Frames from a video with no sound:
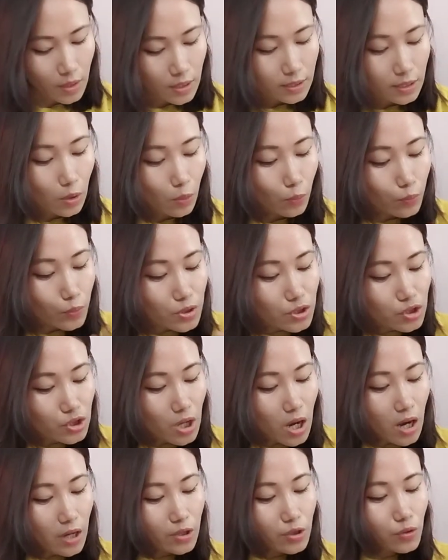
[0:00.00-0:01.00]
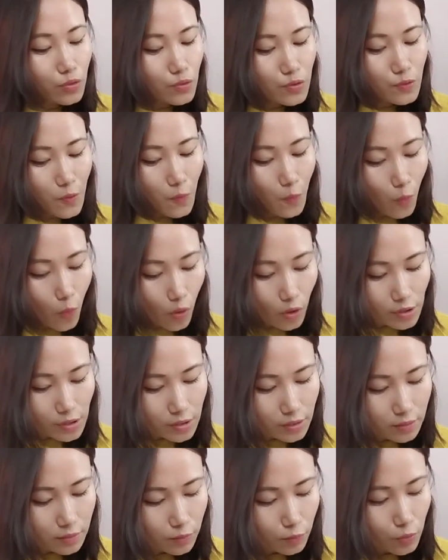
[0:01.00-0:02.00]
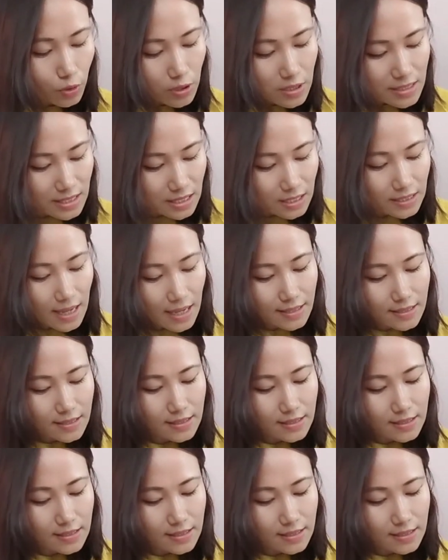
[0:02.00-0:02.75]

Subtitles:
Now, which are used for what? We will see that in